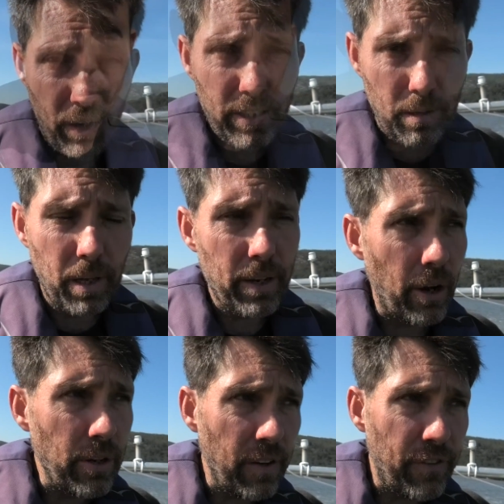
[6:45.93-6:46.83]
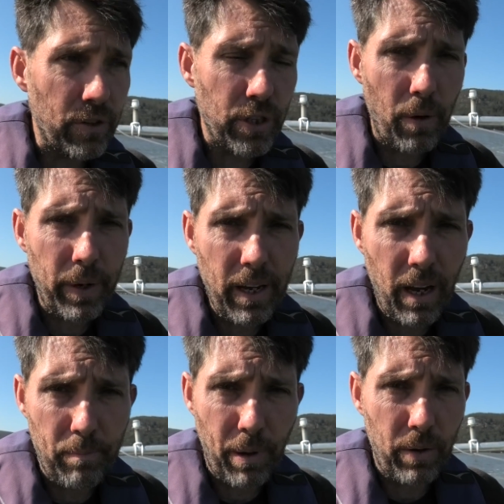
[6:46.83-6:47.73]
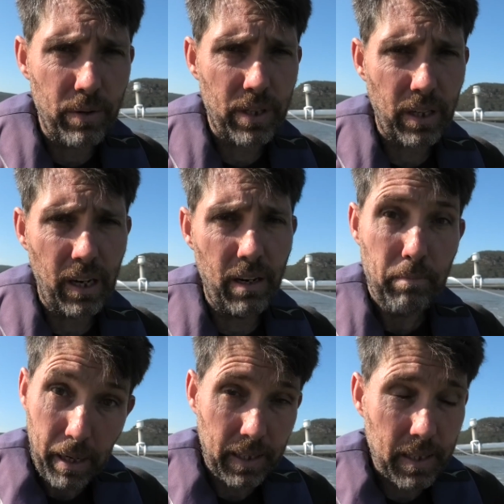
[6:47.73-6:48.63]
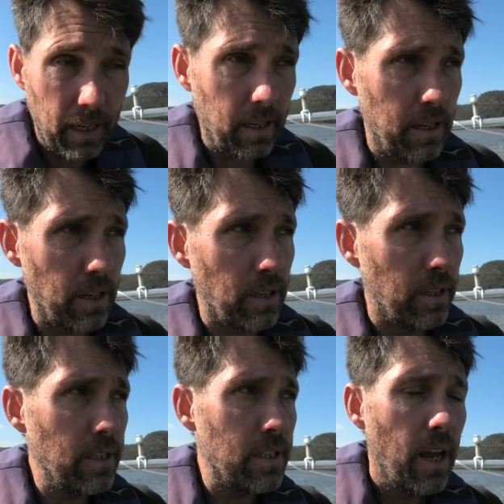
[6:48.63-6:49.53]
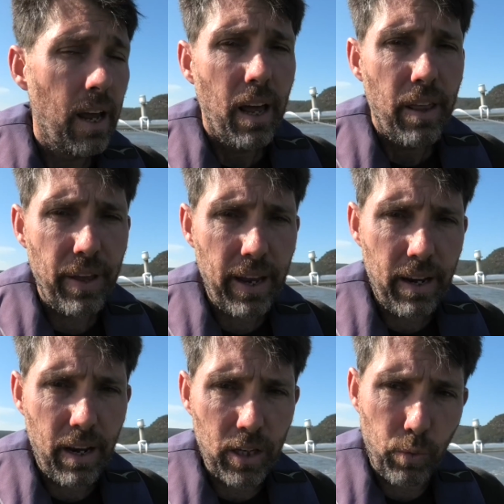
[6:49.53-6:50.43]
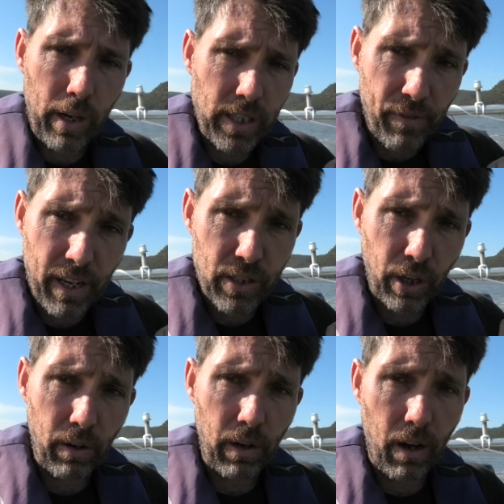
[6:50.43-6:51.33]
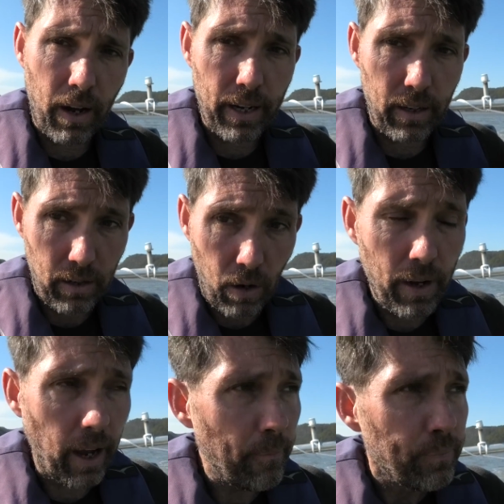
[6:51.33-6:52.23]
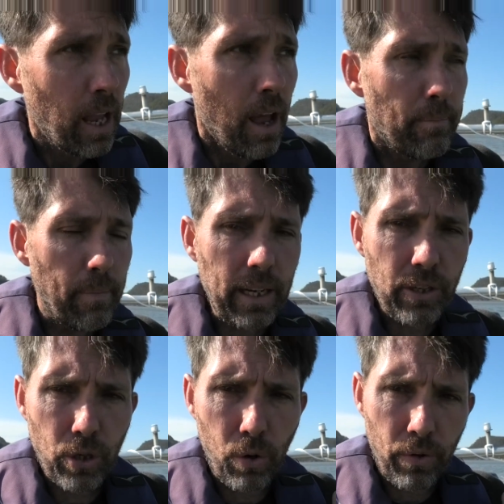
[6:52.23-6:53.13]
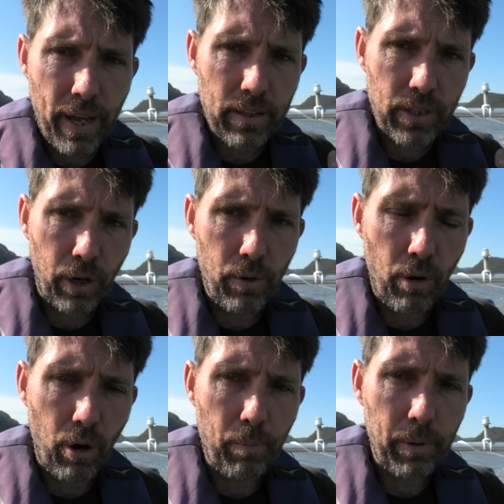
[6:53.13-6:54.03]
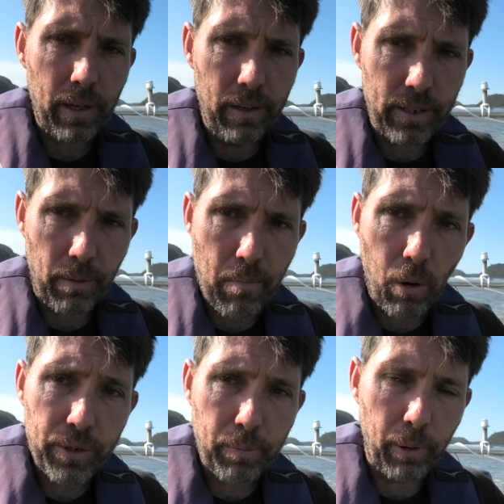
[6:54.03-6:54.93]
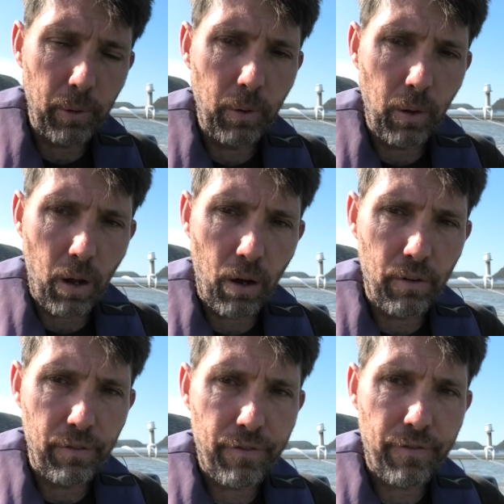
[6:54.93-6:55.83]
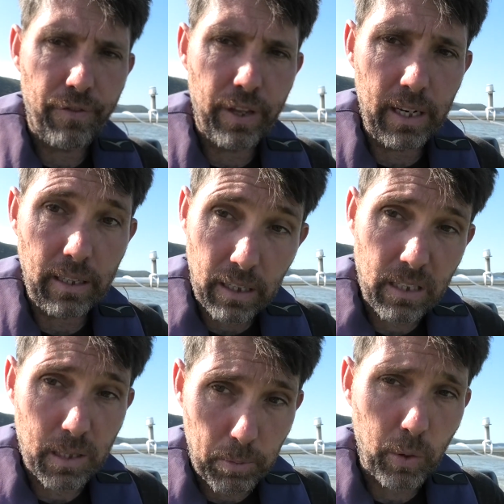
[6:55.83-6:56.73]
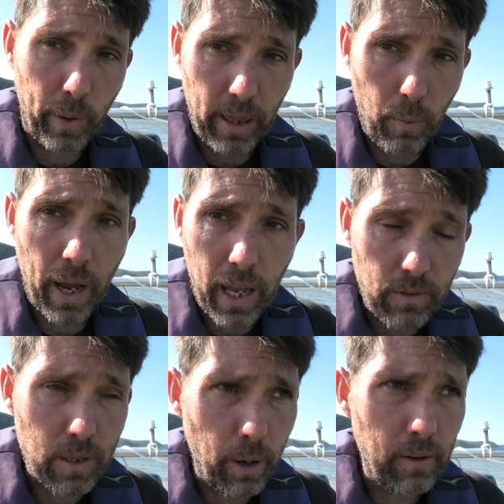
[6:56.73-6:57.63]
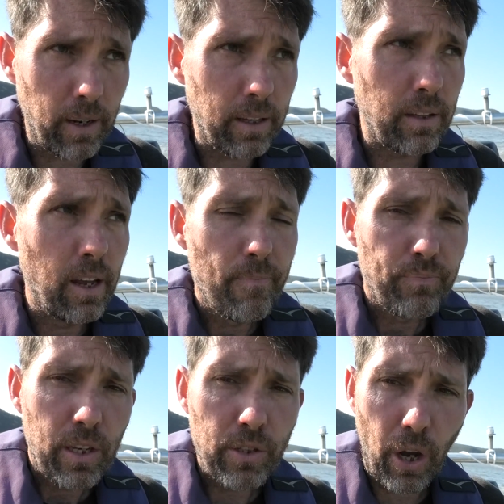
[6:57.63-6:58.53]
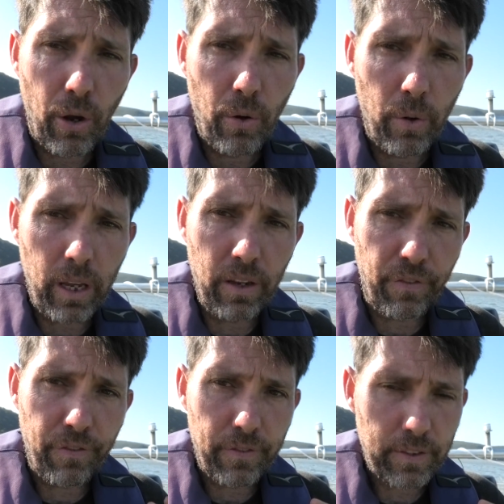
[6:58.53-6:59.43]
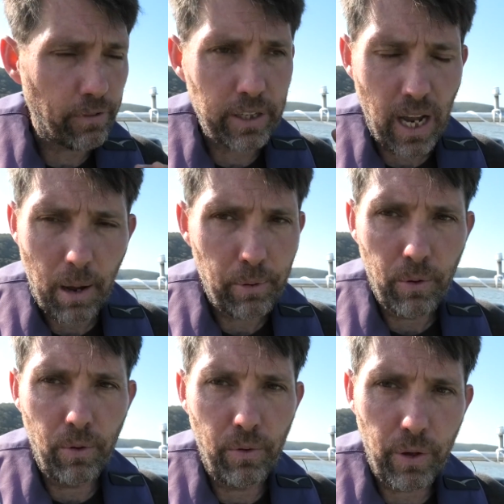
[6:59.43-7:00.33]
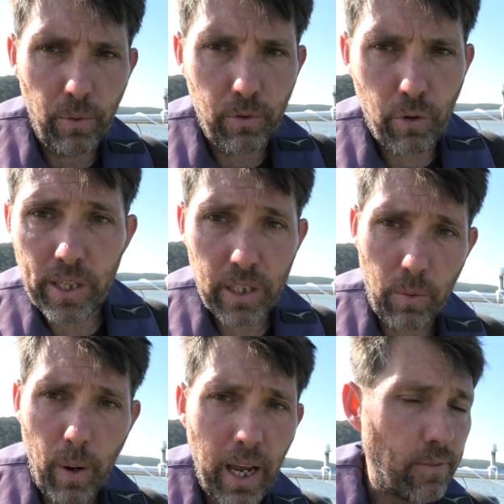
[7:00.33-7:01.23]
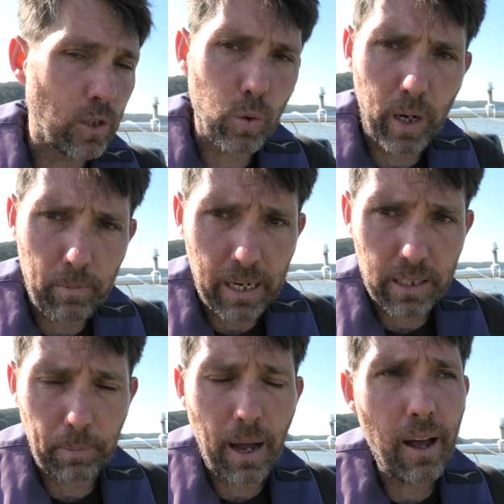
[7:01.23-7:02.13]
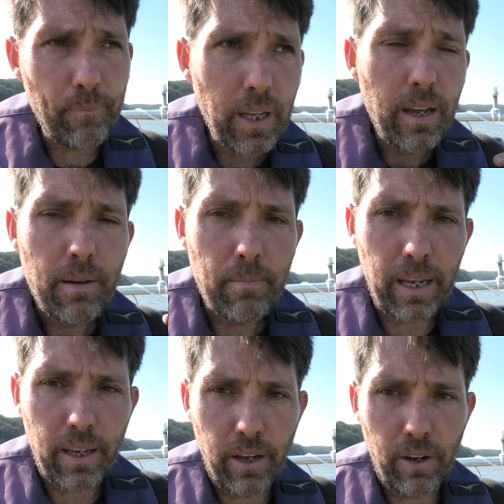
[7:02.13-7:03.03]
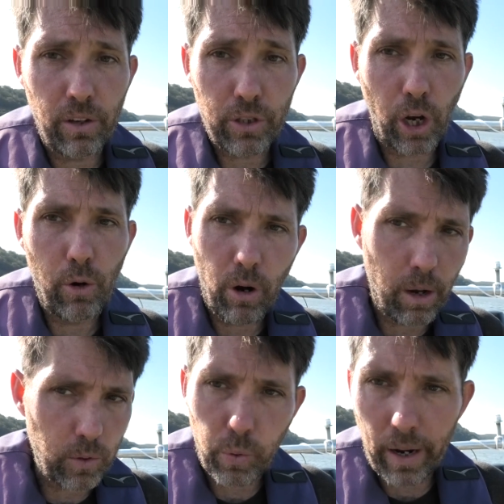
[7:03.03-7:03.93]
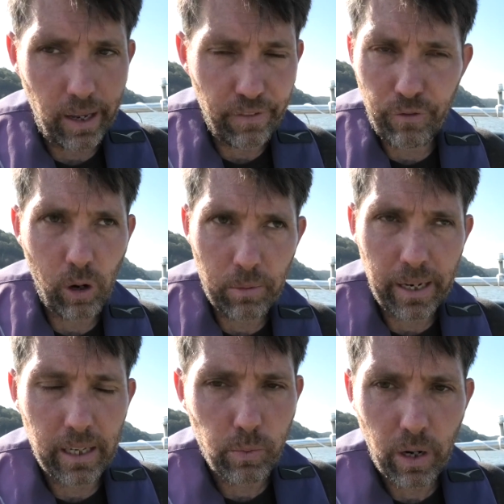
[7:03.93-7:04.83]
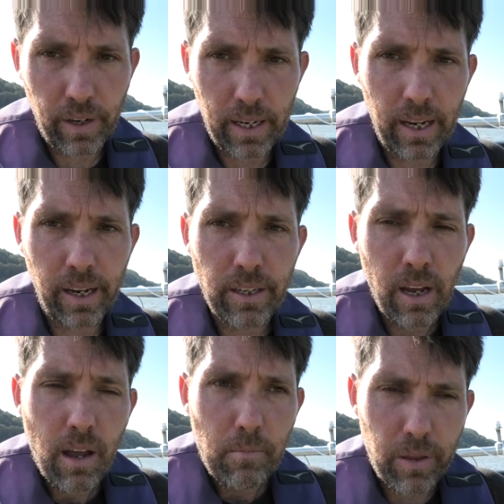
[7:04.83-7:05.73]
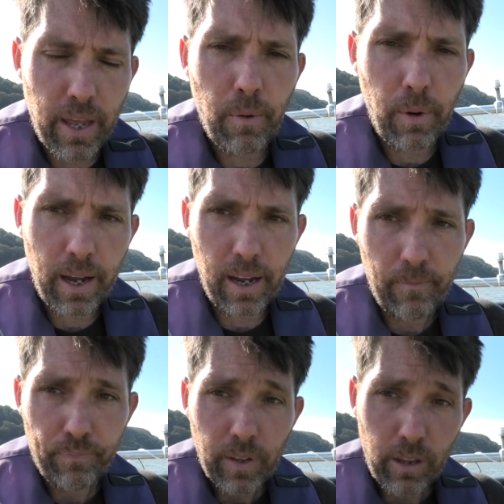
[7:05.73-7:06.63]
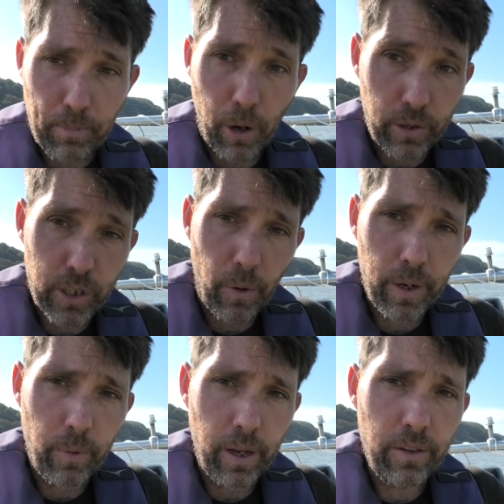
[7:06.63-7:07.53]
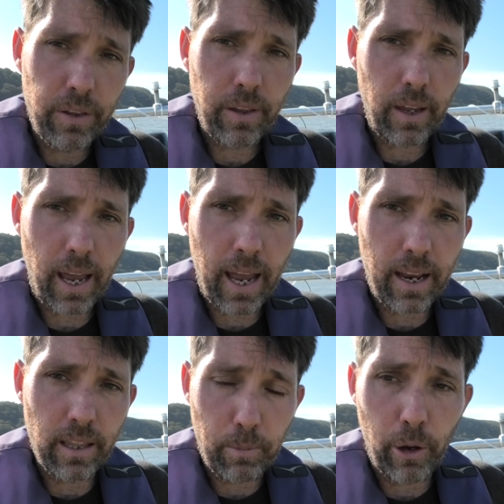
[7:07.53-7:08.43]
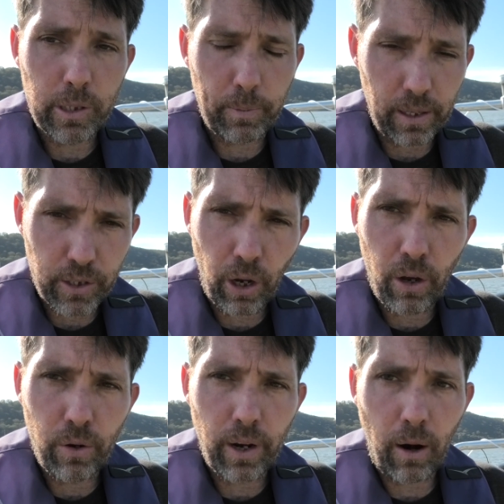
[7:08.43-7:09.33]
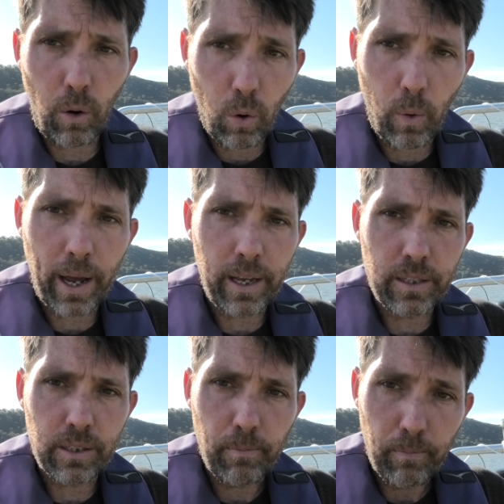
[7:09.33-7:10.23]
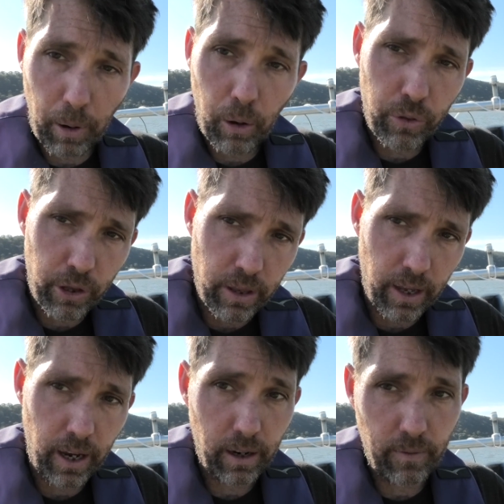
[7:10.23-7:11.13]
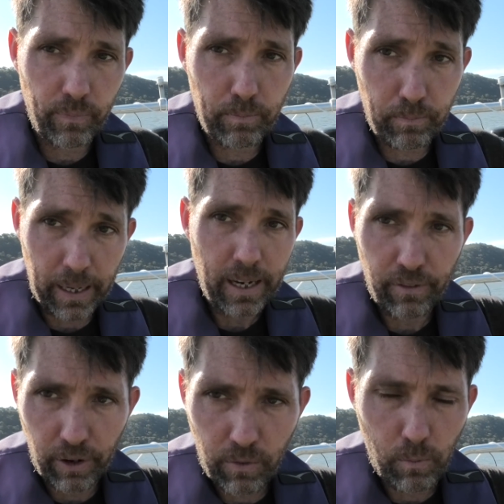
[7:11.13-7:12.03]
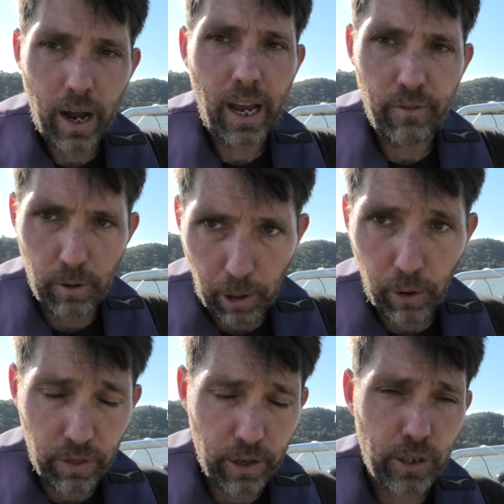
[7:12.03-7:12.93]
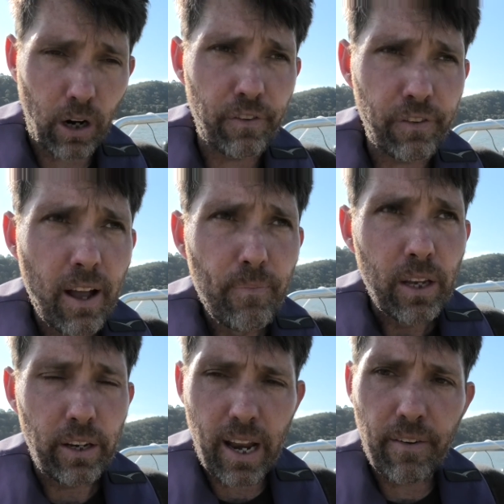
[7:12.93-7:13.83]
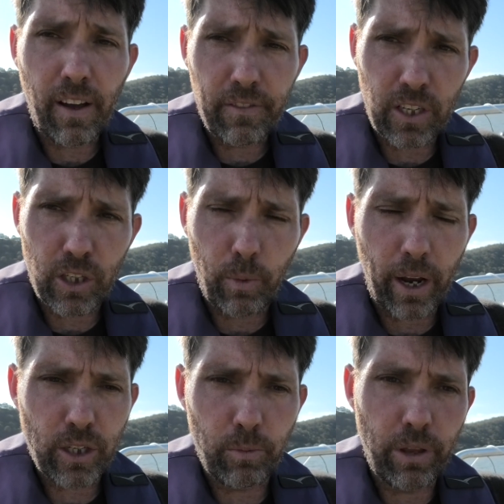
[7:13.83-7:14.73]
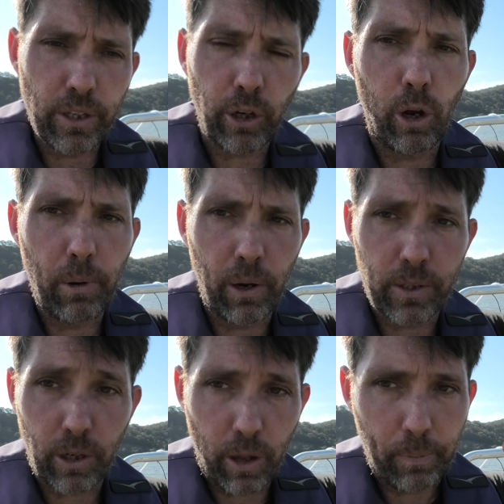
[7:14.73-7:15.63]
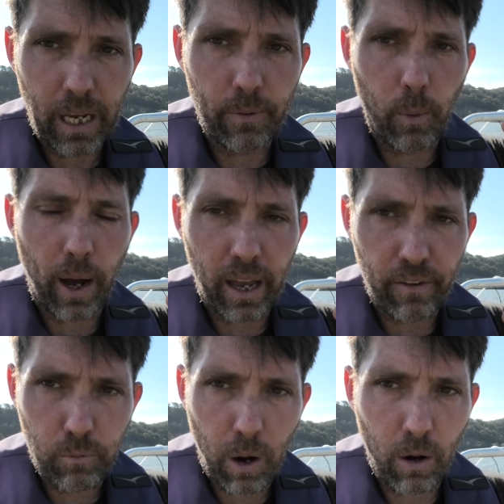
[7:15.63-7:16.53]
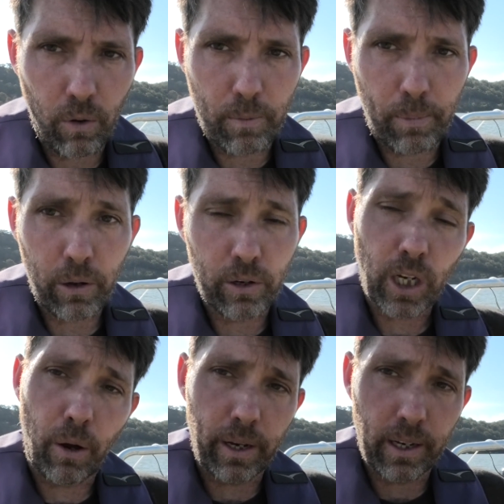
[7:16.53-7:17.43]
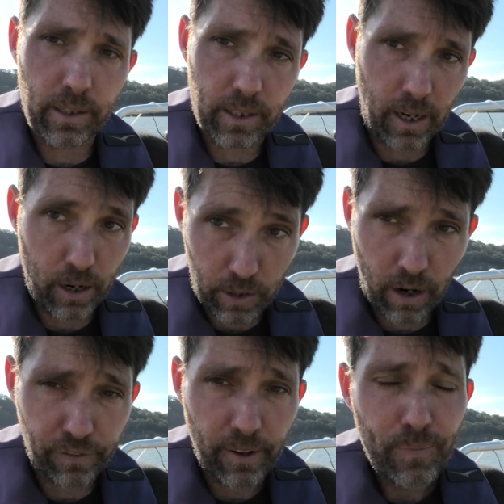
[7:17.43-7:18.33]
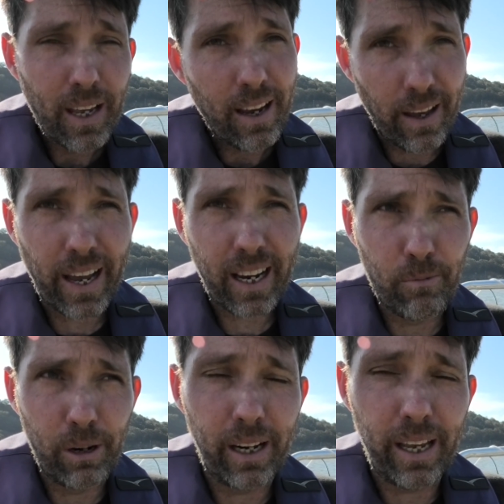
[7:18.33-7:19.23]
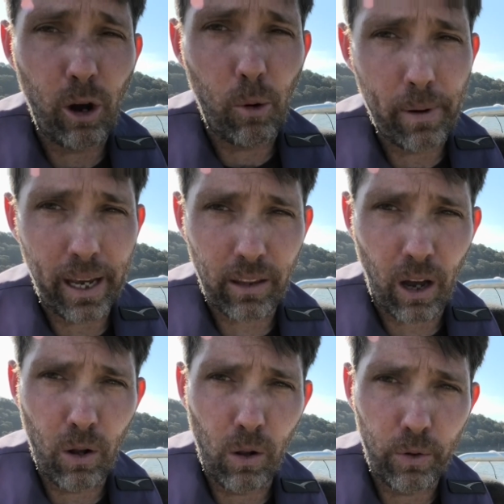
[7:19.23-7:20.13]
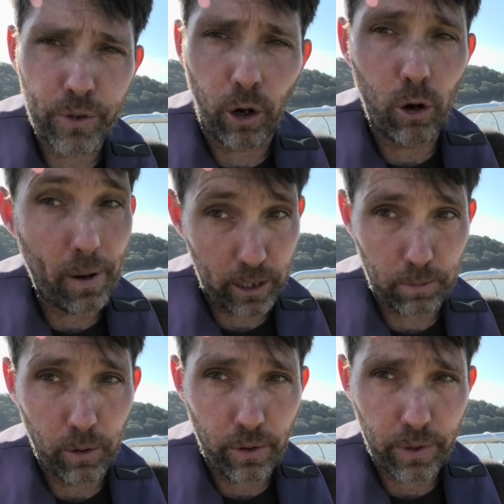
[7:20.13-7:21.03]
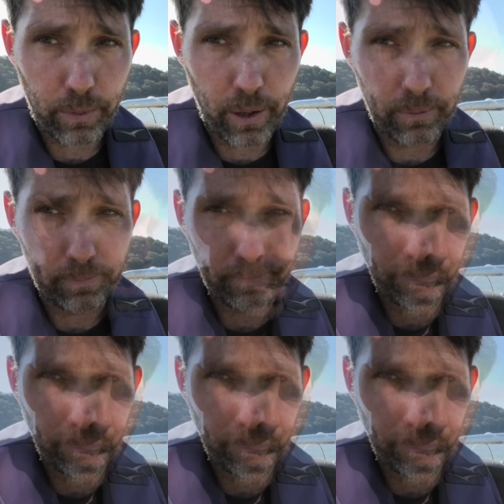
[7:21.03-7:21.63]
On a similar note, if you're towing a boat in bigger sea conditions, then as well as having your tow line longer, make sure that tow rope is a multiple of the distance between the waves, the wavelength. So if, for example, the crests of the waves are 20 metres apart, make your tow rope 20, 40 metres, whatever you need. But that way, the boat you're towing with and the boat that's being towed are always both in the peak of a wave or both in the trough. You never have a situation where the towboat's on the peak of a wave while the boat you're towing's in a trough. And that can really help make the whole tow much smoother as well.